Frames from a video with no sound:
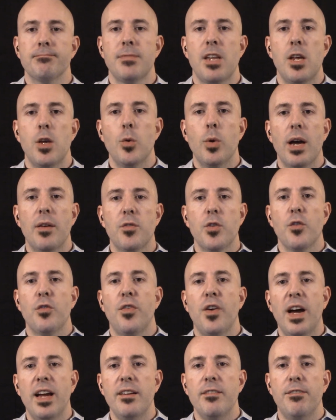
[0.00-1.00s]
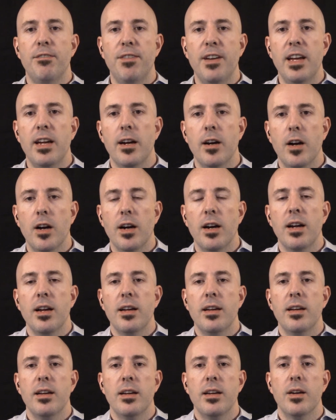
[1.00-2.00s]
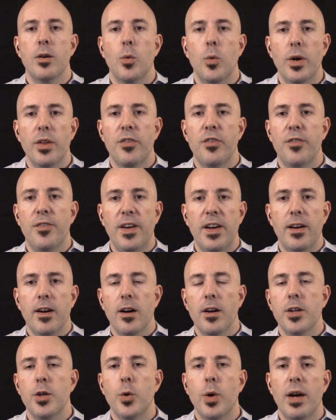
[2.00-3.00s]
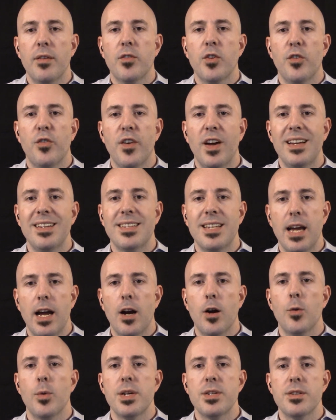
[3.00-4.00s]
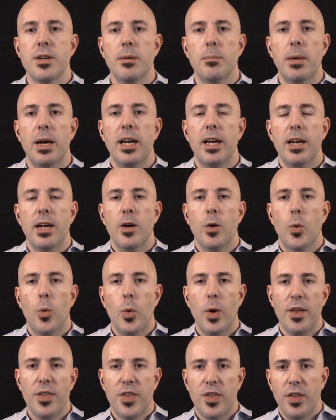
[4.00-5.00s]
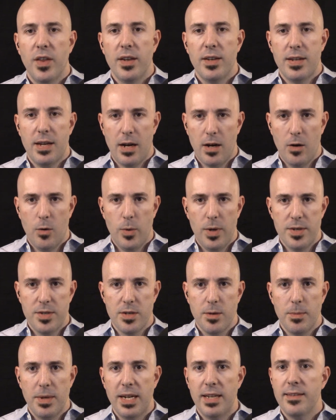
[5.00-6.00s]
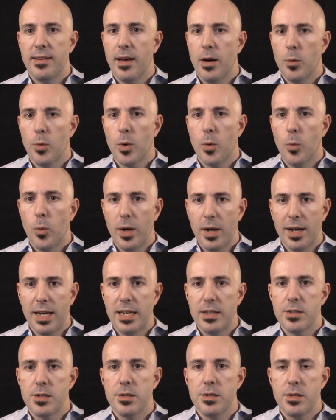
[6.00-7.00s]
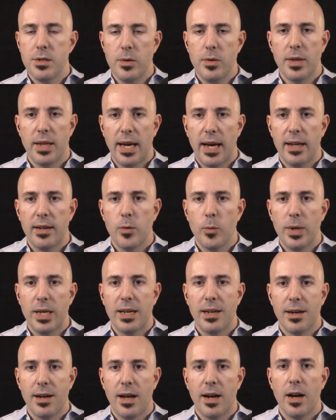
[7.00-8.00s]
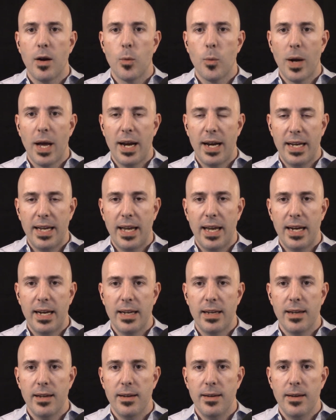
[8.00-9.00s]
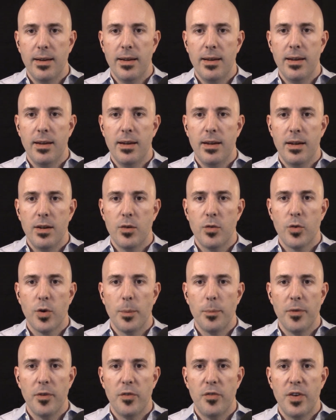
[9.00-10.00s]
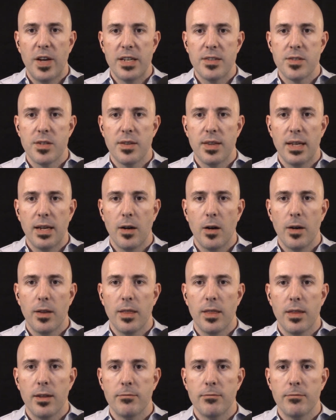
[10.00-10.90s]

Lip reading: You have to fight fear with fear. You have to fight terrorism with terrorism, and until we're willing to do that, we cannot eradicate it from the face of the earth.